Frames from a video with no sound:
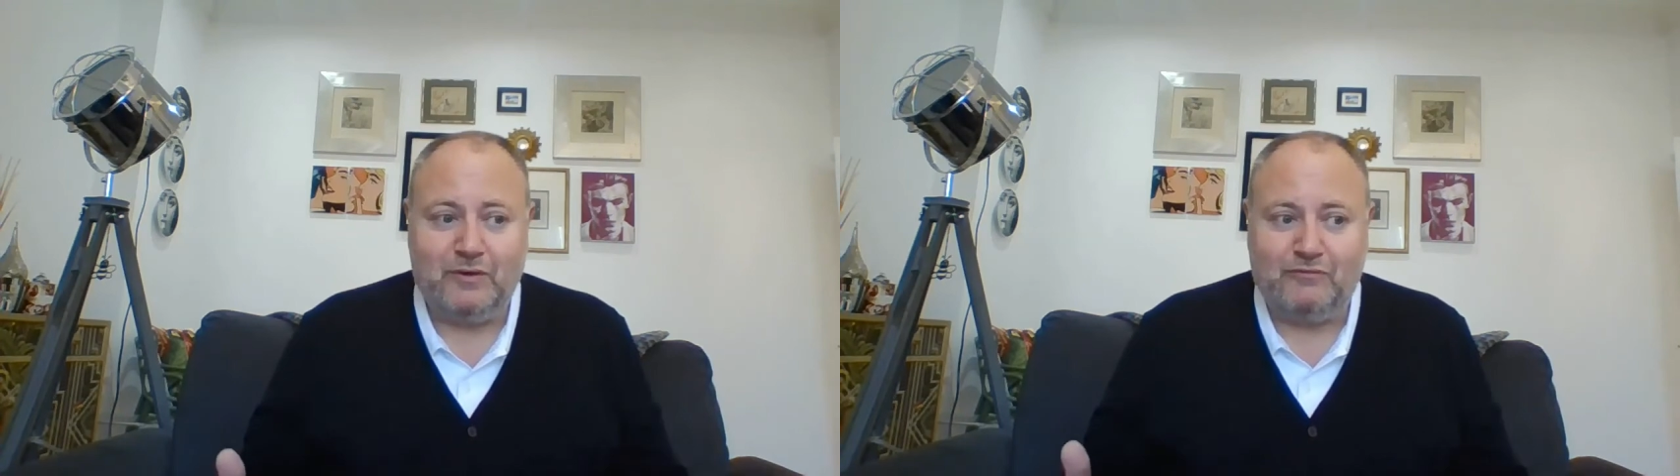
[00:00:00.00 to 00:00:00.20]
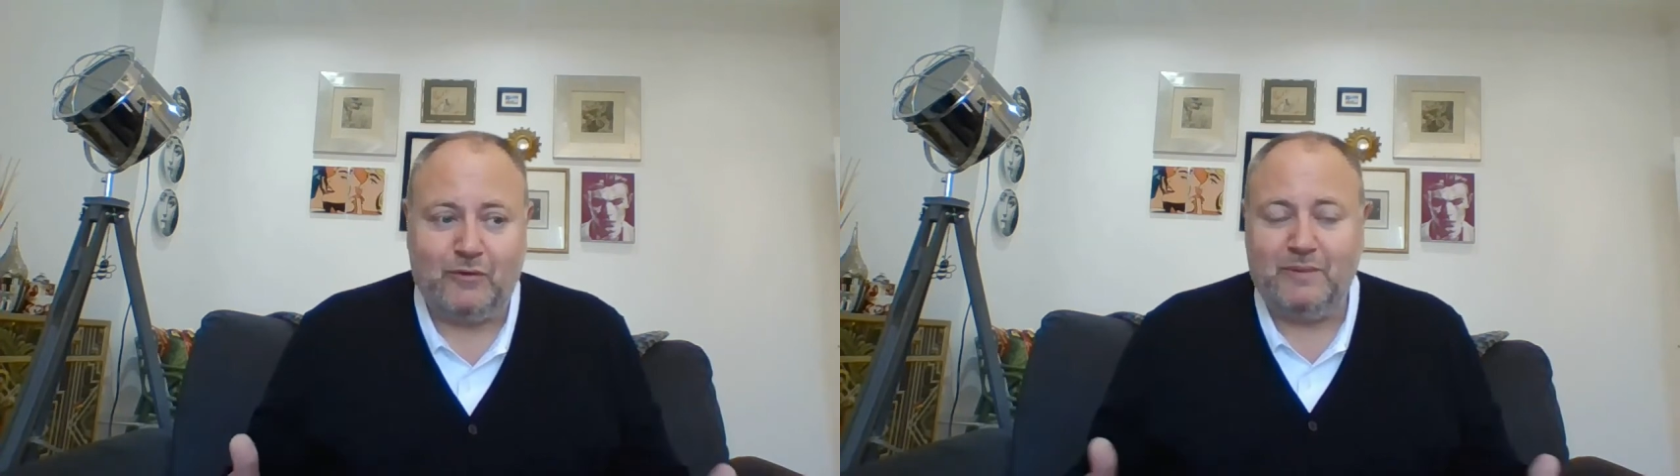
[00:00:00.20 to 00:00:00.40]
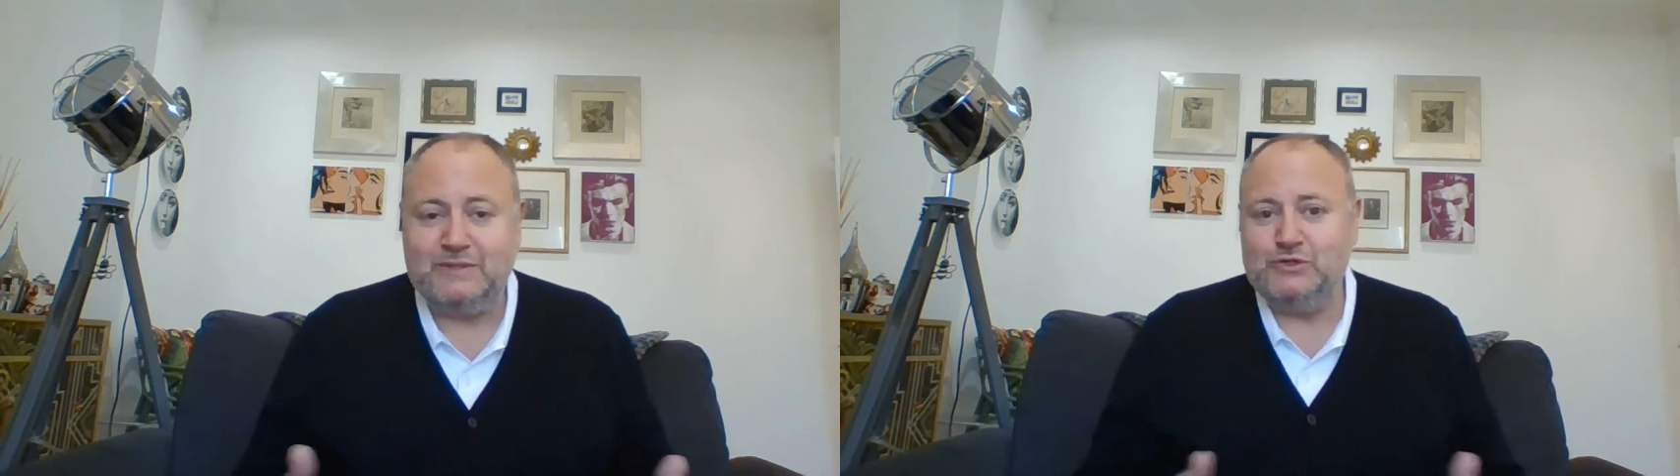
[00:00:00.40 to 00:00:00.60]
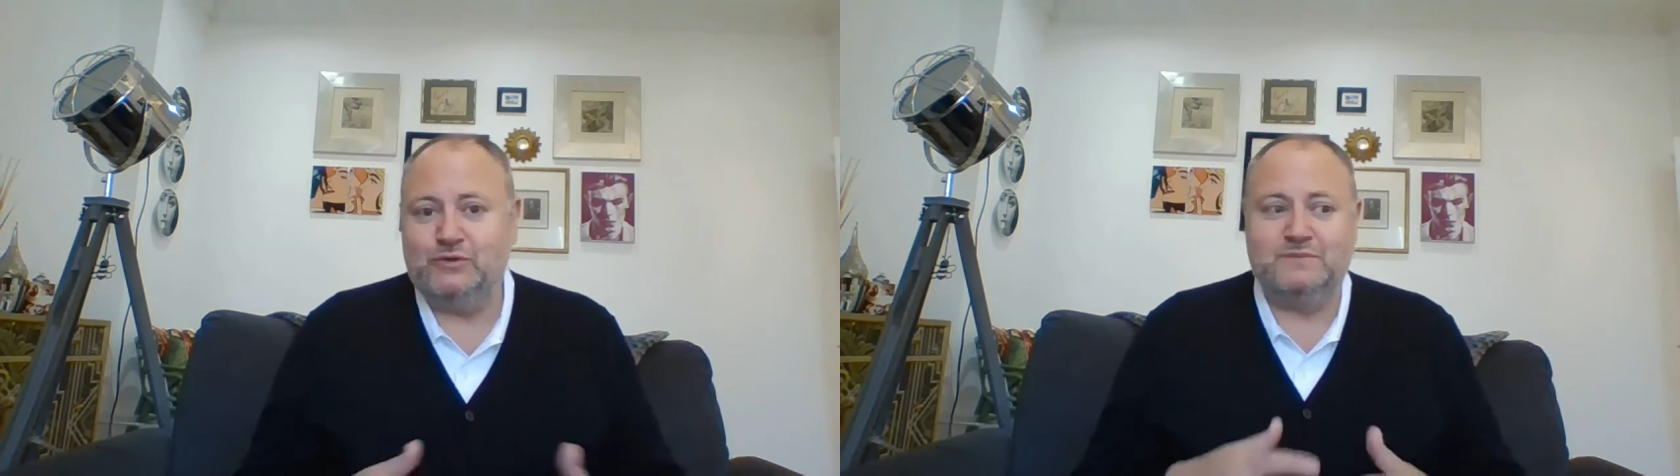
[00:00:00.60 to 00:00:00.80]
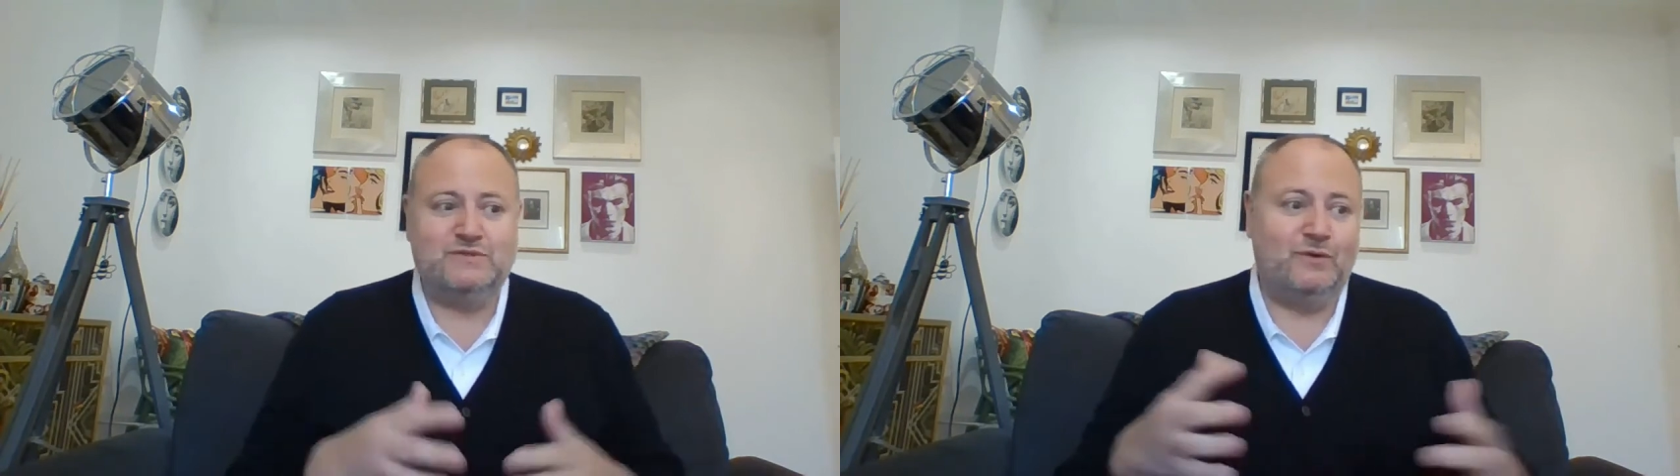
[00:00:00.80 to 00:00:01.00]
or 4
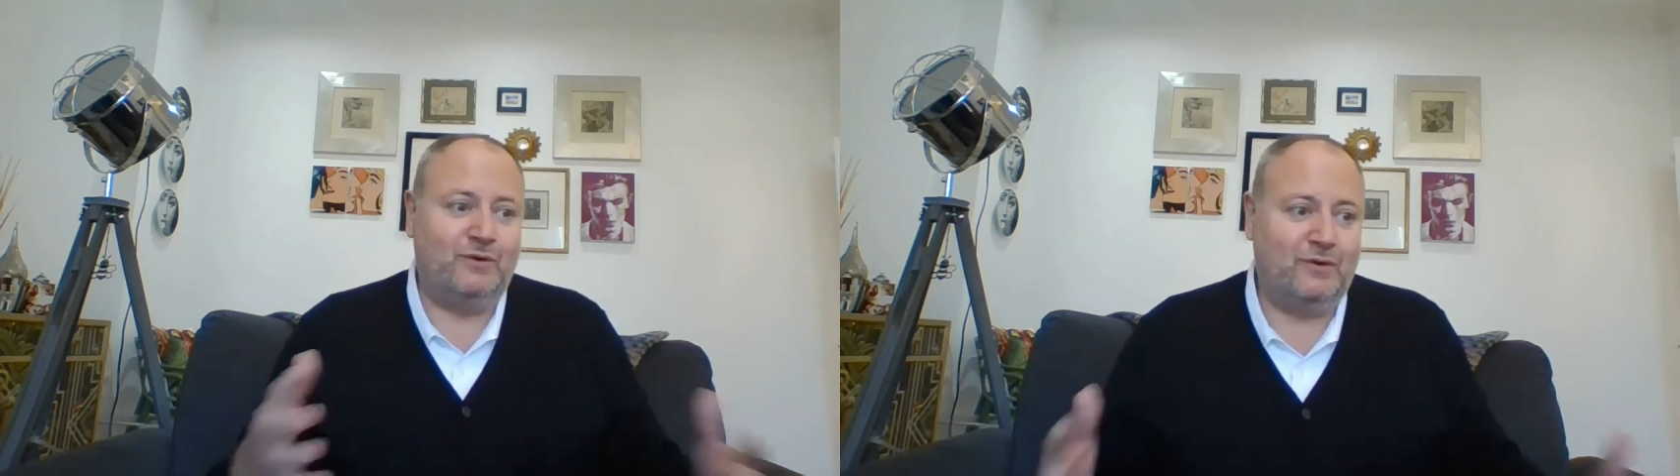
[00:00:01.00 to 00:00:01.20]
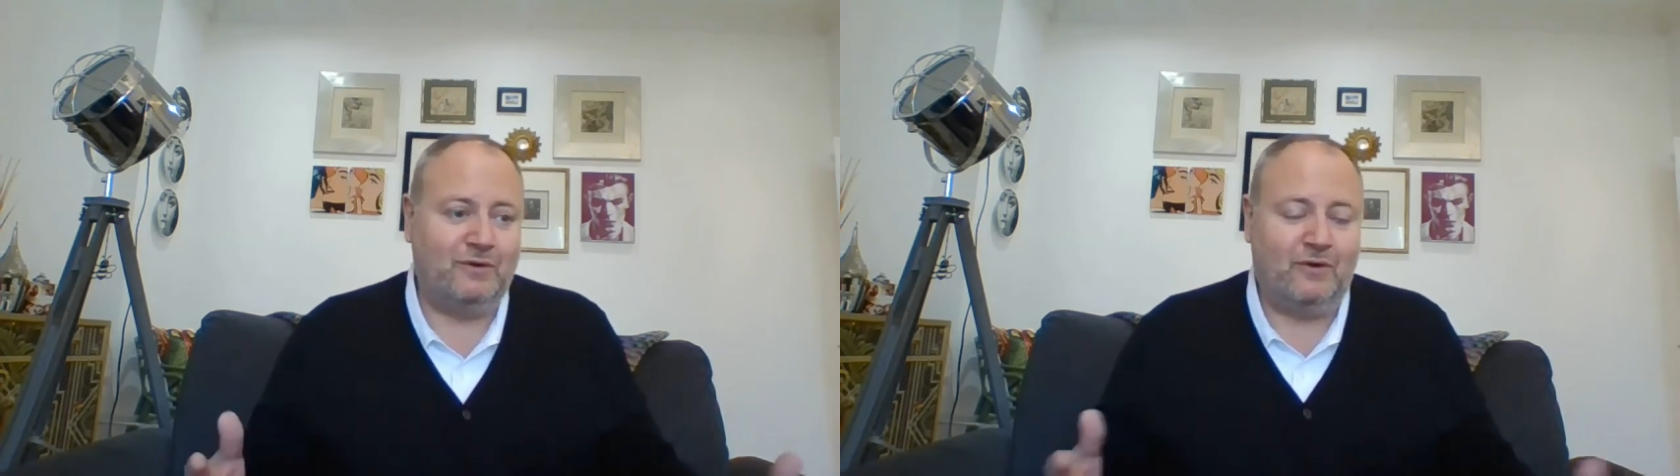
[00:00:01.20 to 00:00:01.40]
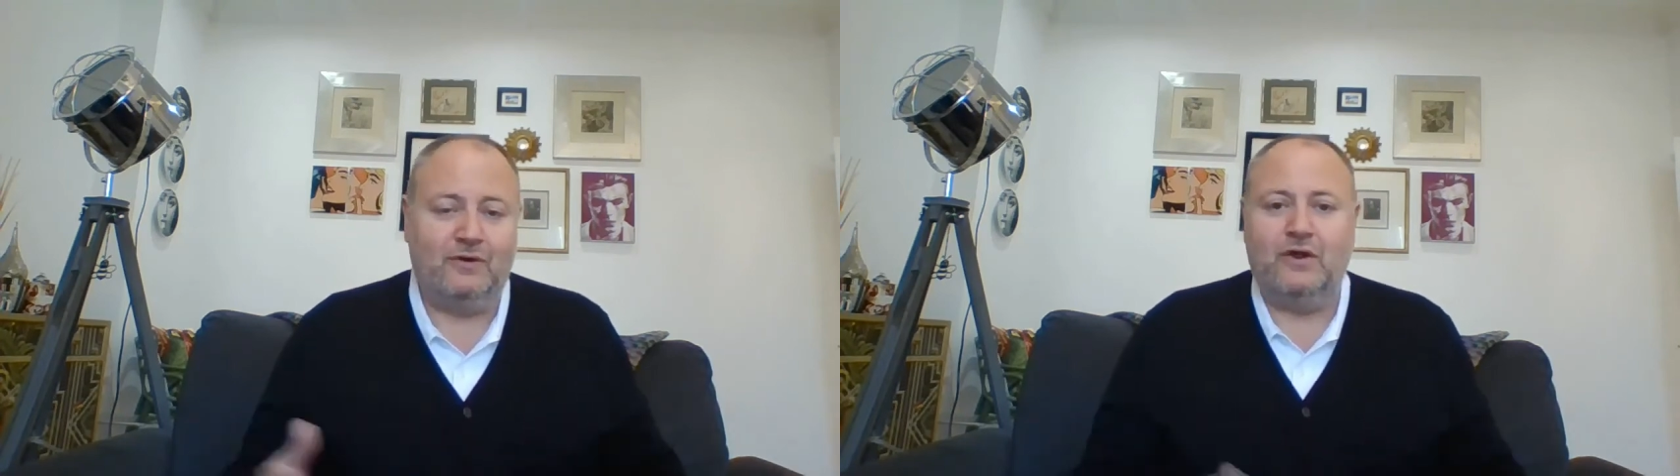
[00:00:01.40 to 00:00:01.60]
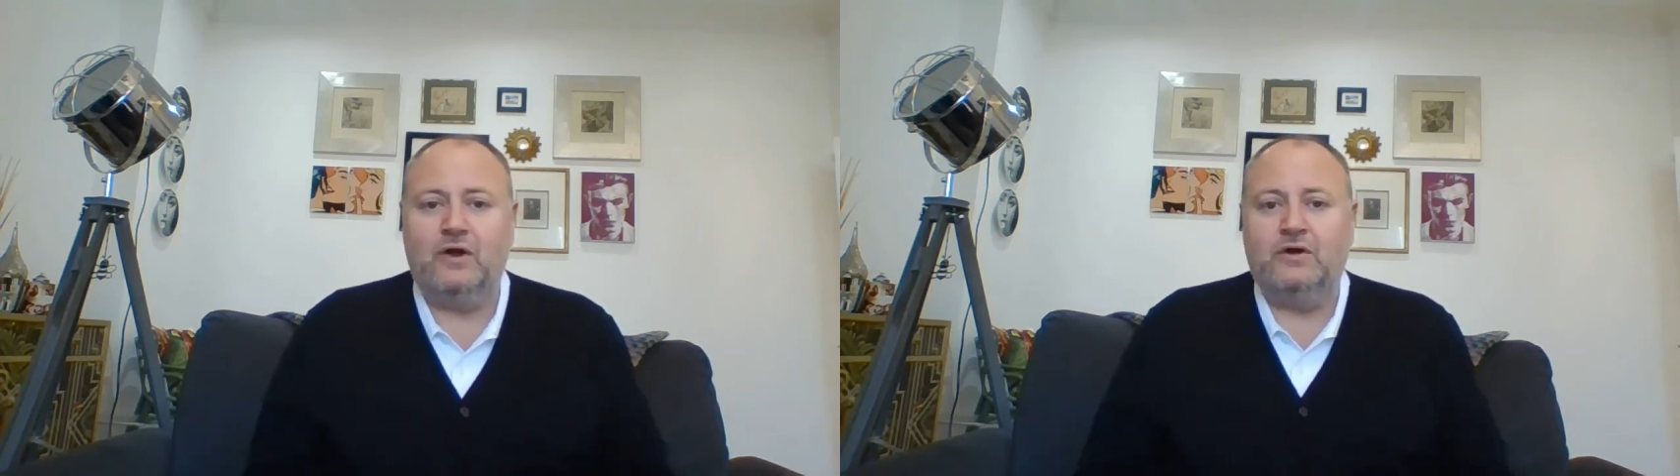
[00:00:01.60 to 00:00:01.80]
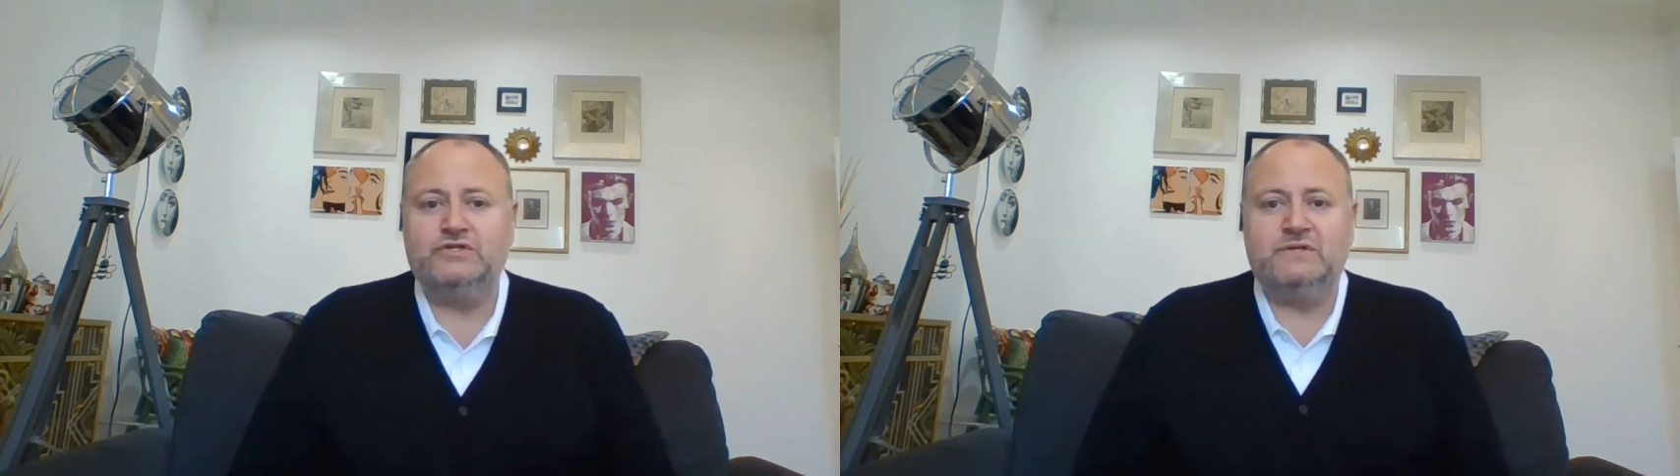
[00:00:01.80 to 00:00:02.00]
bedrooms or are large,